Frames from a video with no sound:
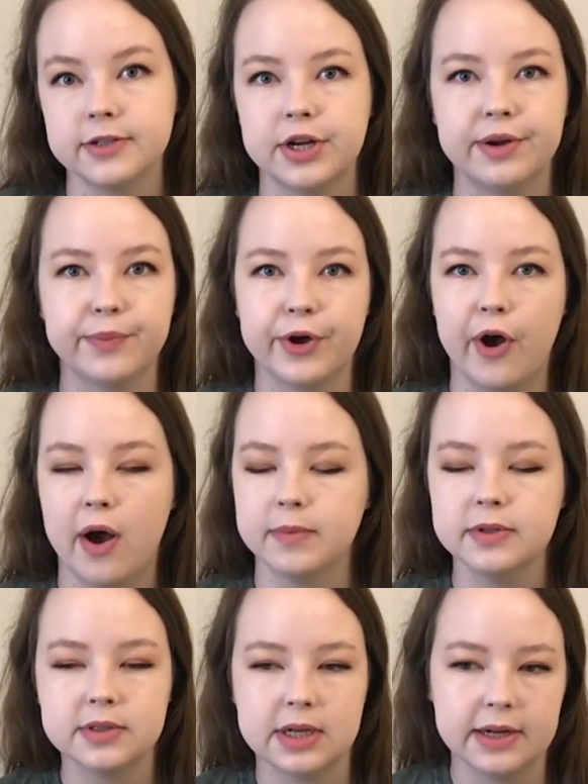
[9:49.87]
She can put
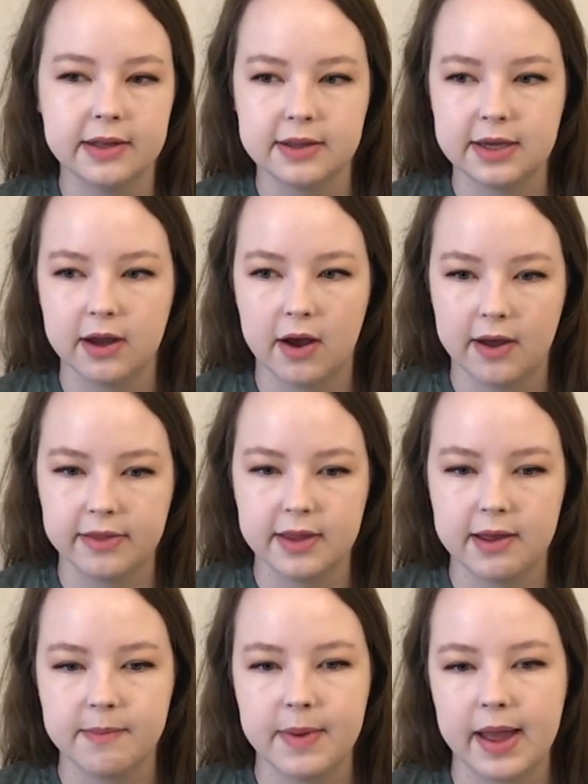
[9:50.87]
almost anything on them,